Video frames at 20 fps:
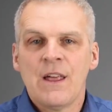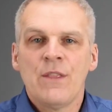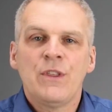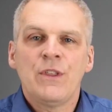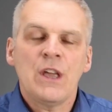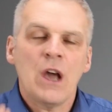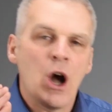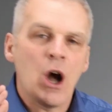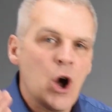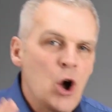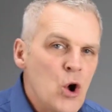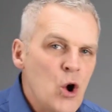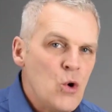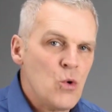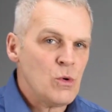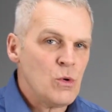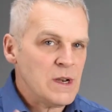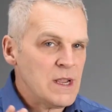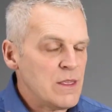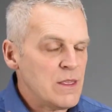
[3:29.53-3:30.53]
The
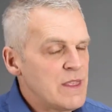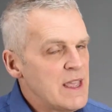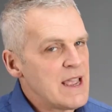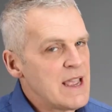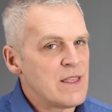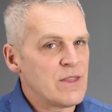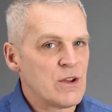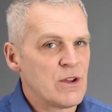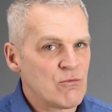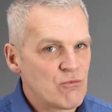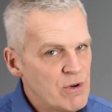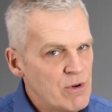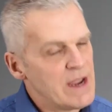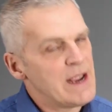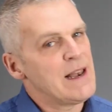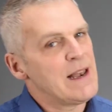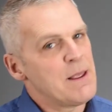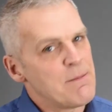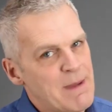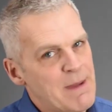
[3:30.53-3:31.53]
only thing that
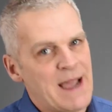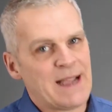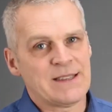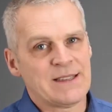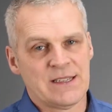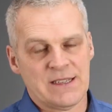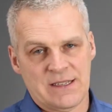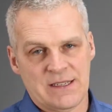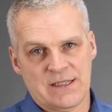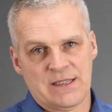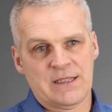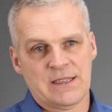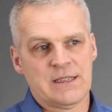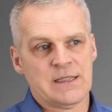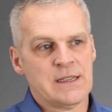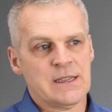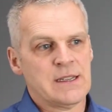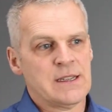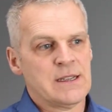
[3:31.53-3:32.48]
really matters,